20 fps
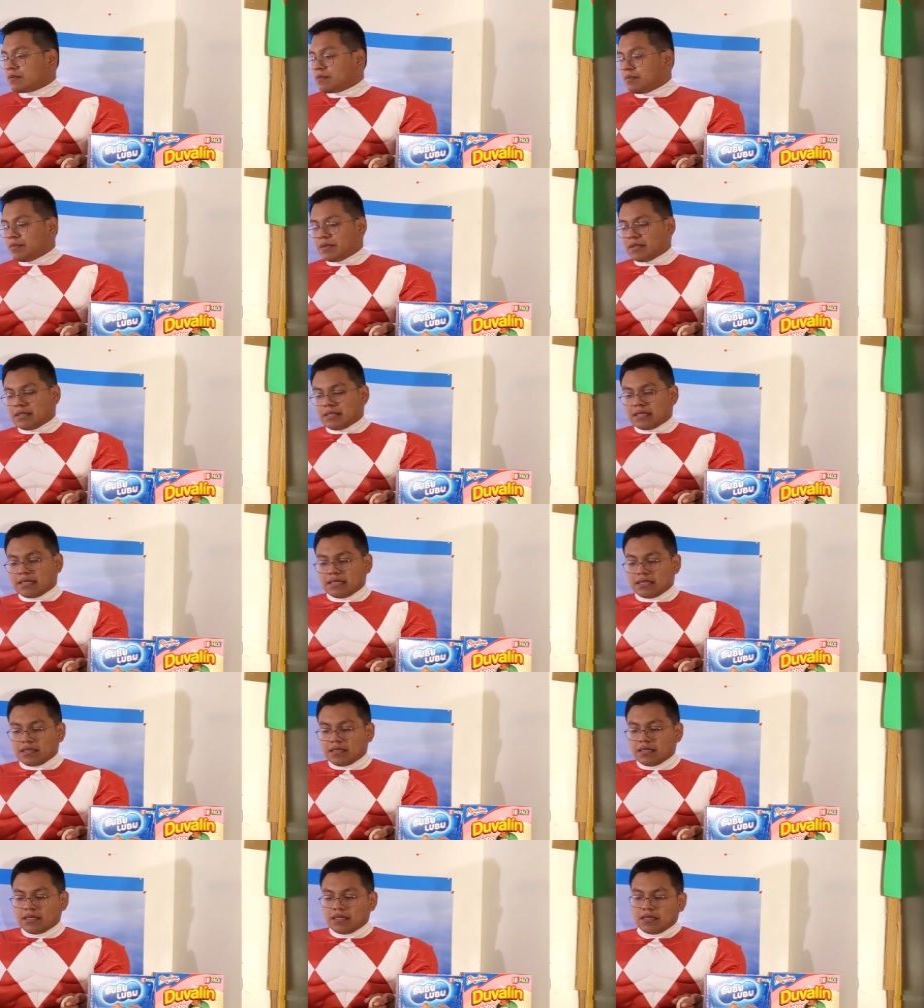put that
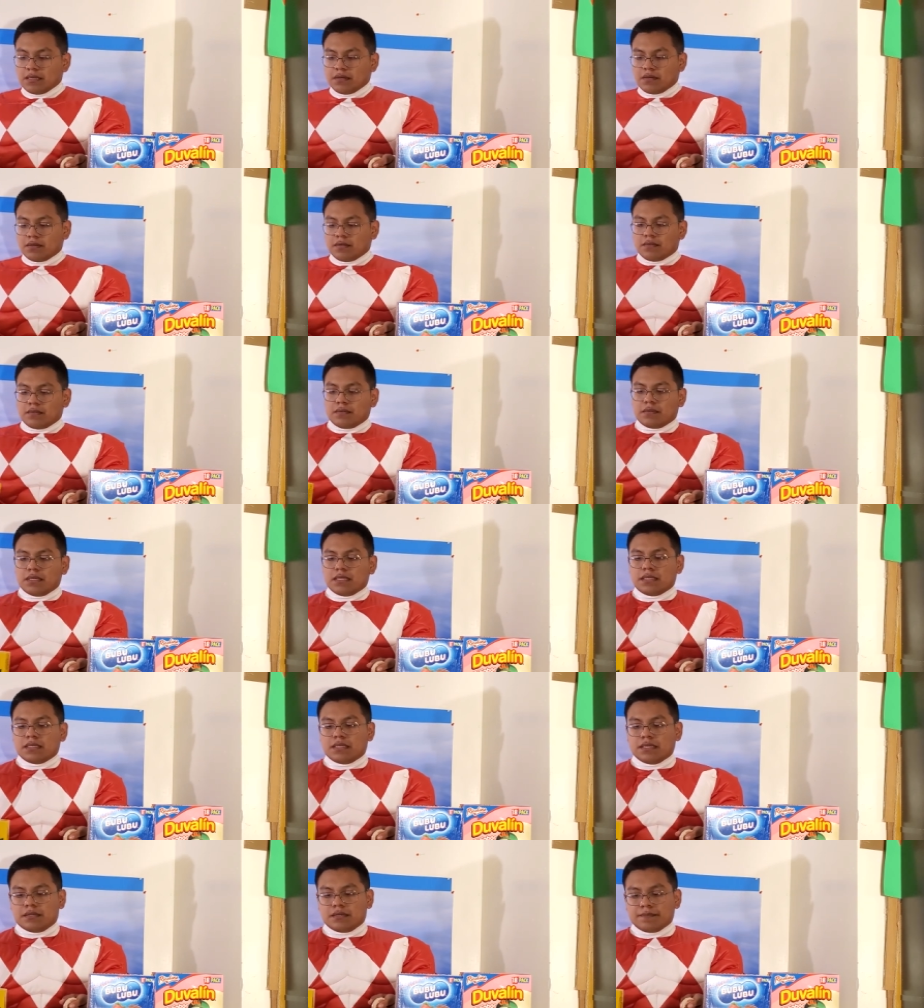right
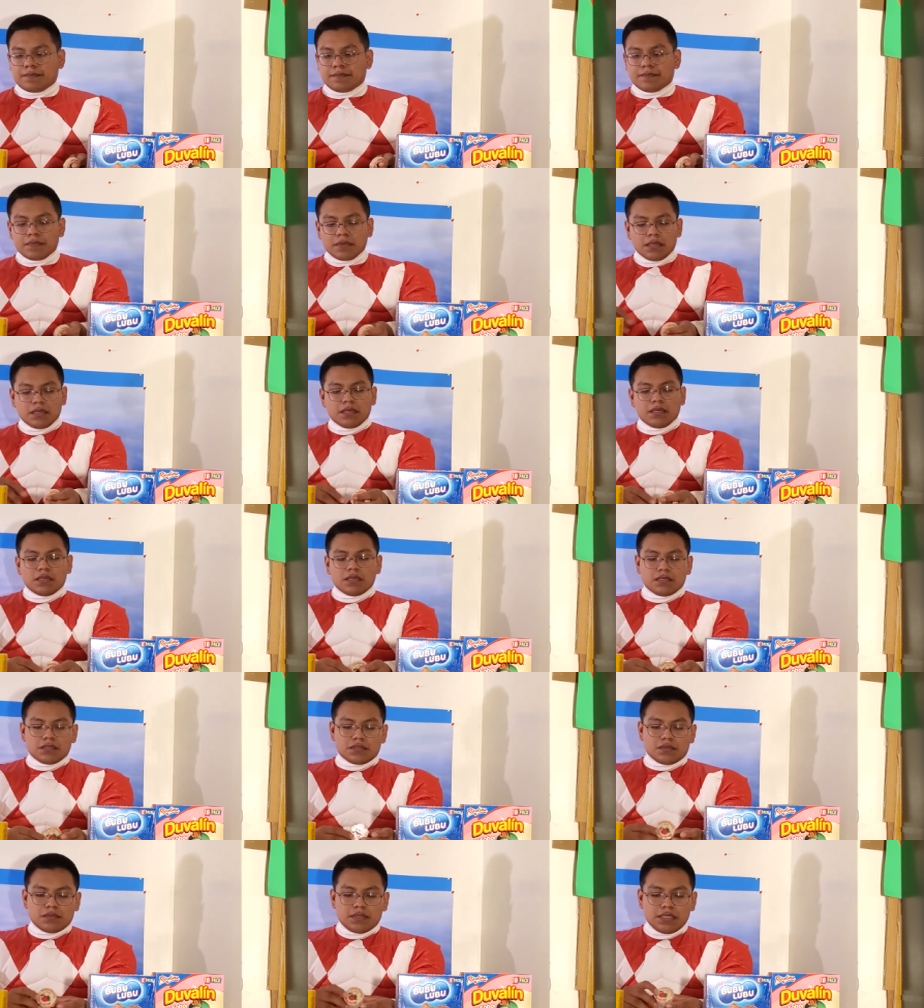here.
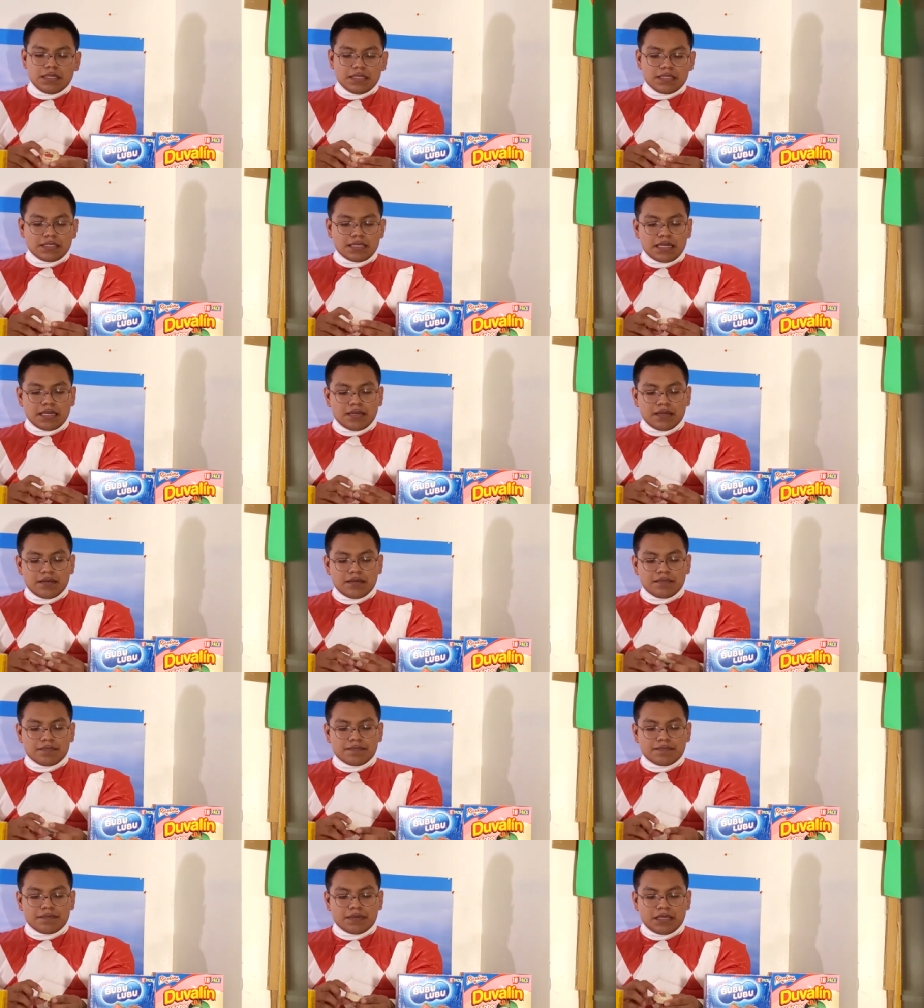So these have
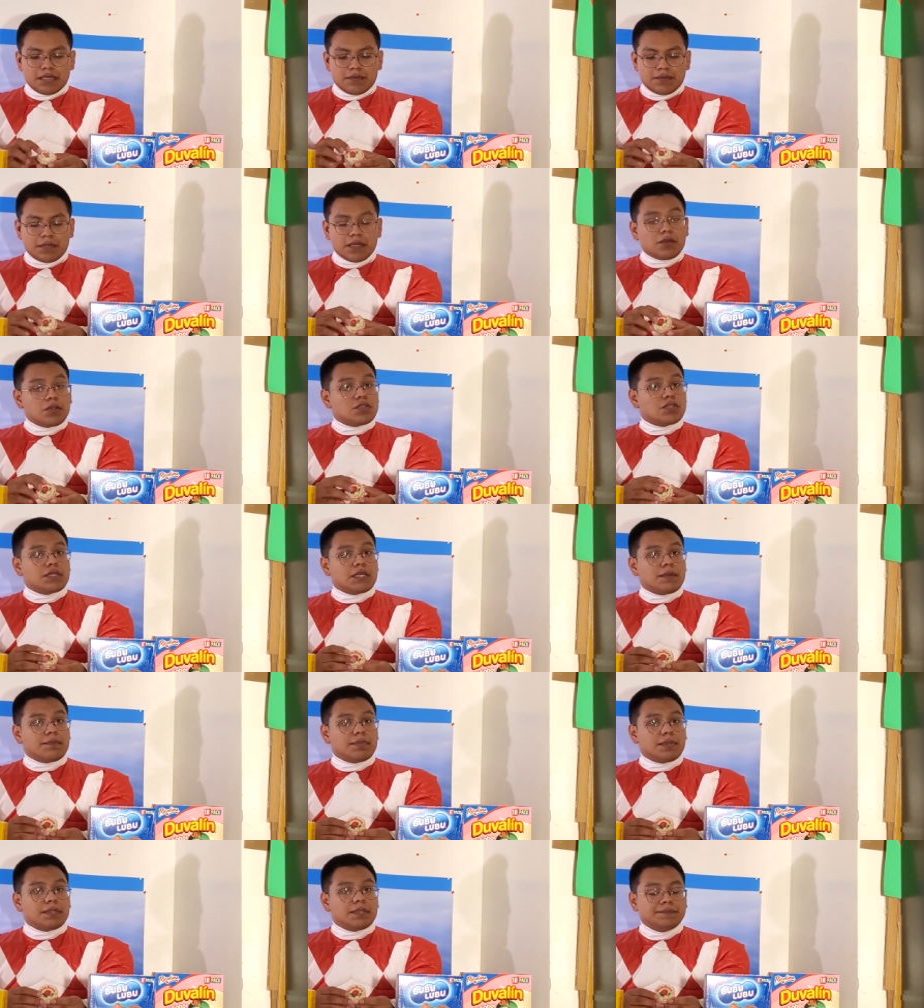a round
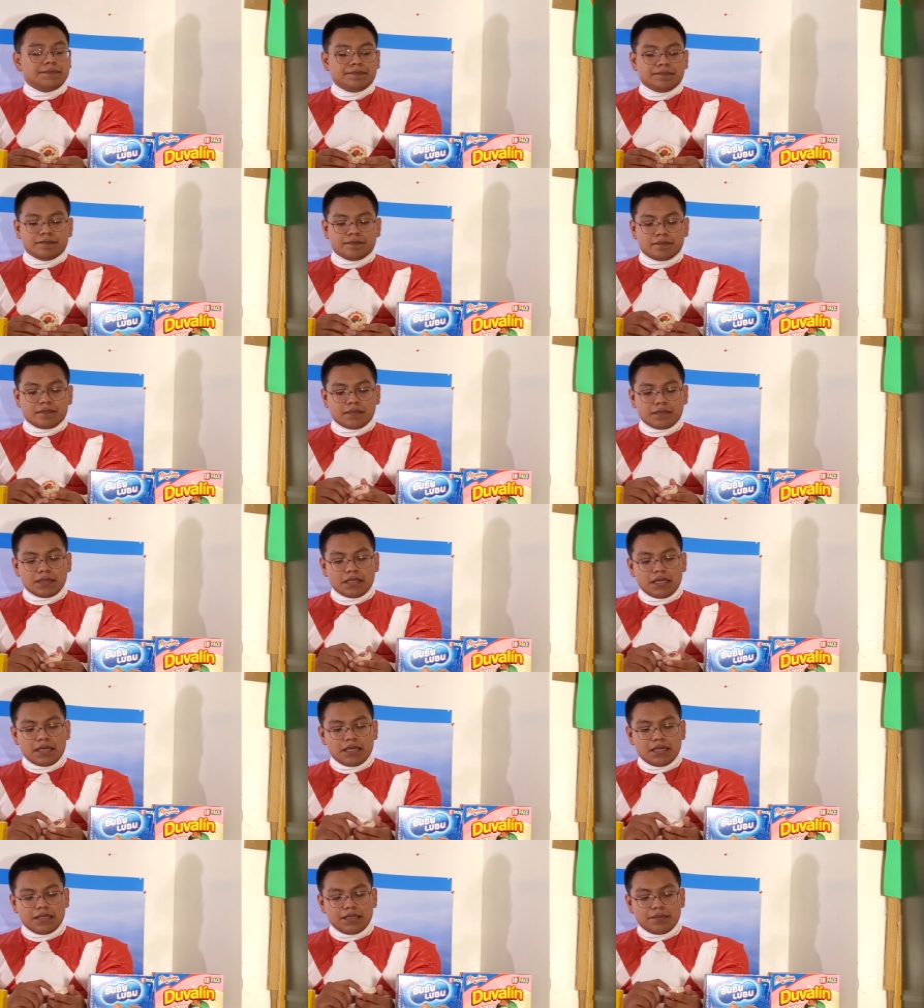shape,
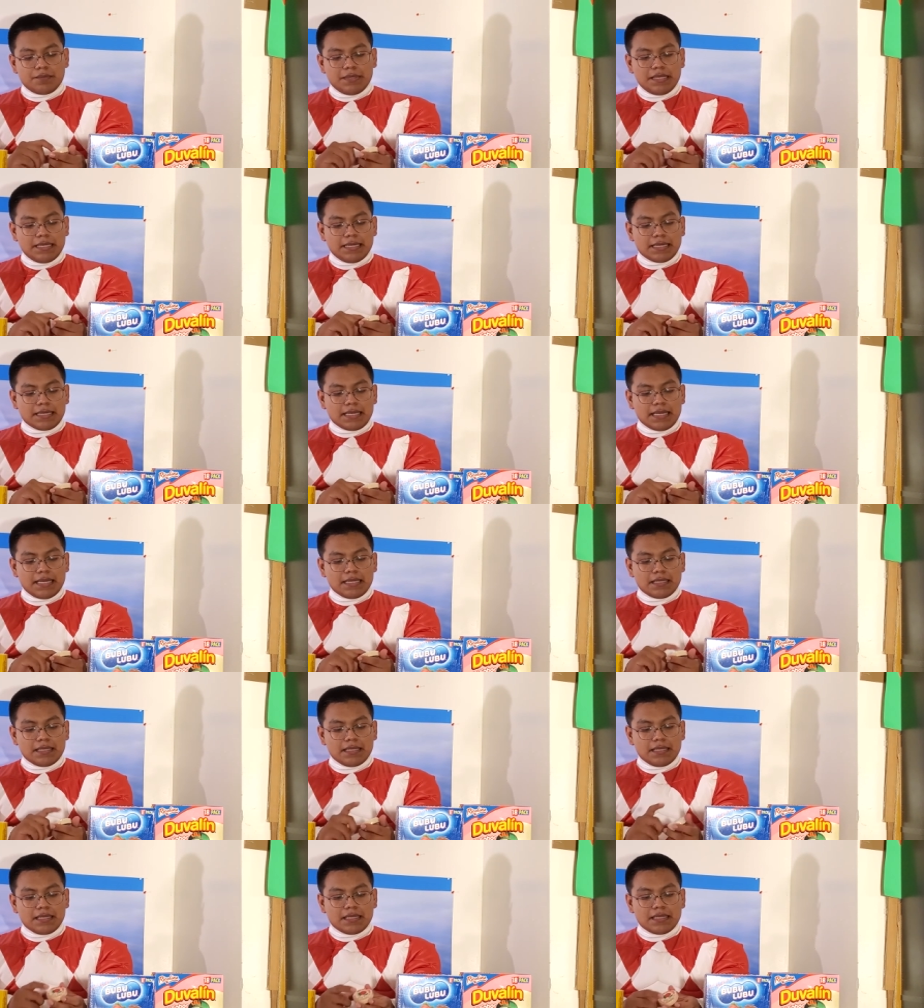uh, they're peanut
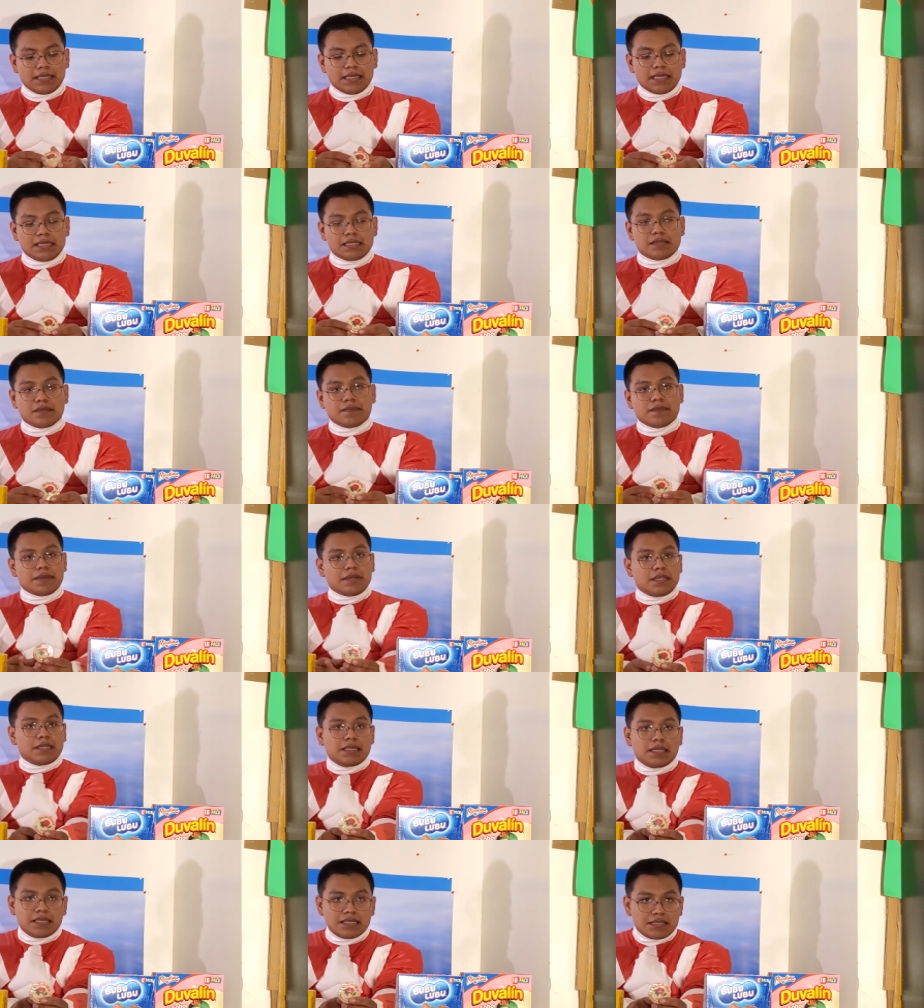candy, and it has a very
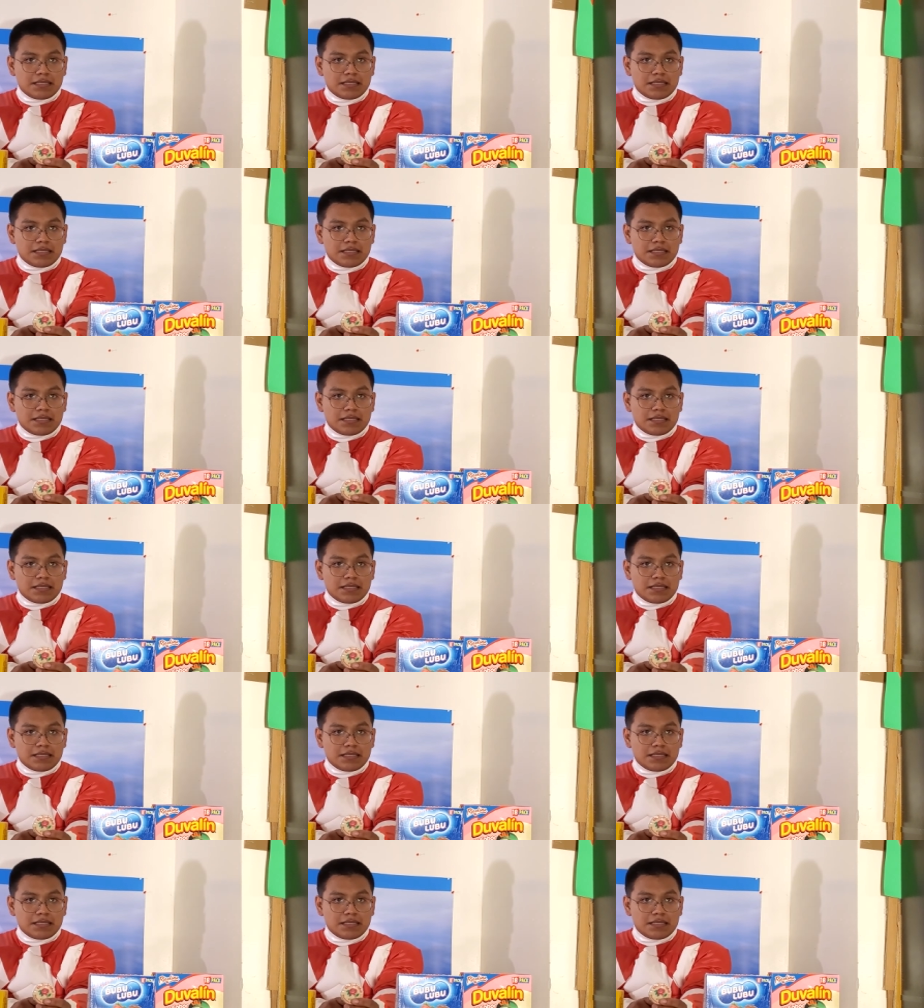nice